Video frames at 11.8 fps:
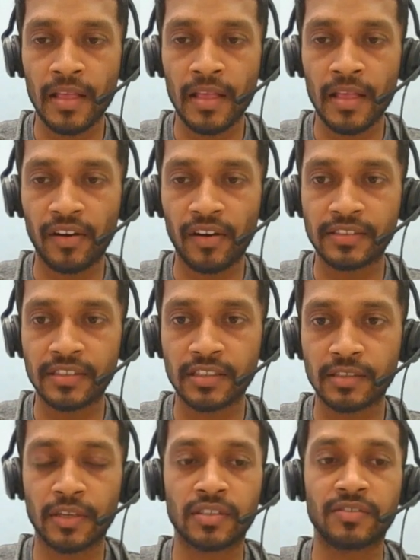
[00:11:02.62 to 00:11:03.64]
releases
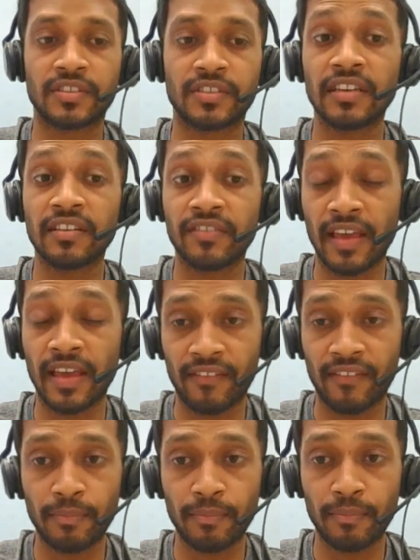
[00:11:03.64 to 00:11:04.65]
because still we
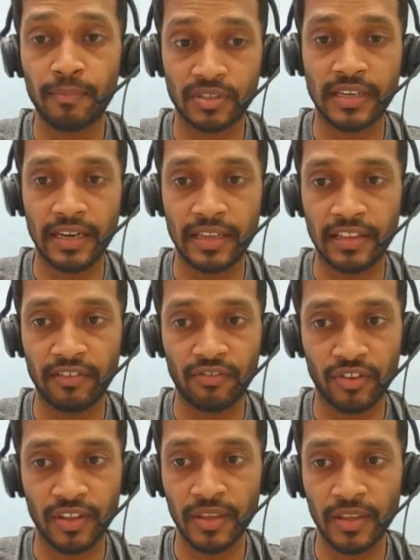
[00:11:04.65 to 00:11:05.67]
haven't posted anything for
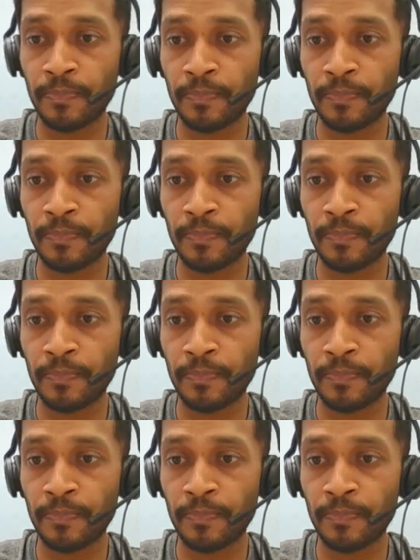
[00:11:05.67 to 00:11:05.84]
the